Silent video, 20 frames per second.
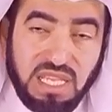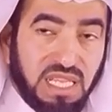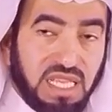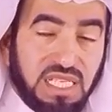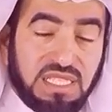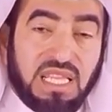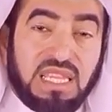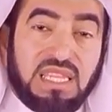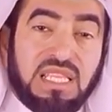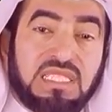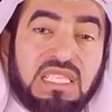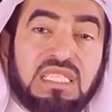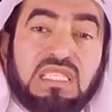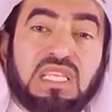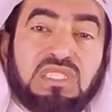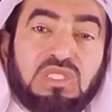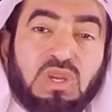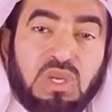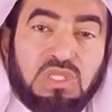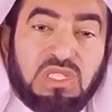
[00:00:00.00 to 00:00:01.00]
He said, this is
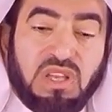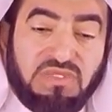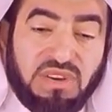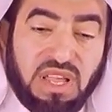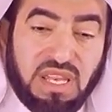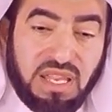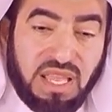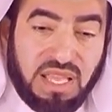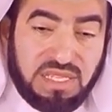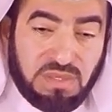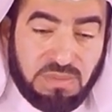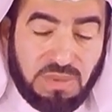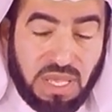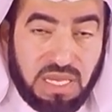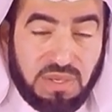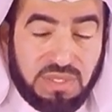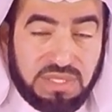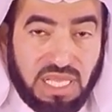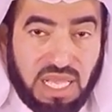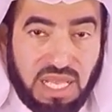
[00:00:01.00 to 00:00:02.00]
the choice of Allah
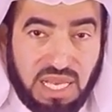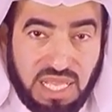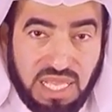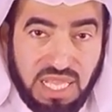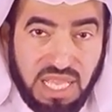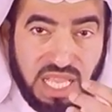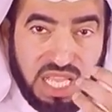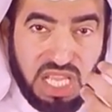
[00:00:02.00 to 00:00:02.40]
Subhanahu Wa Taala.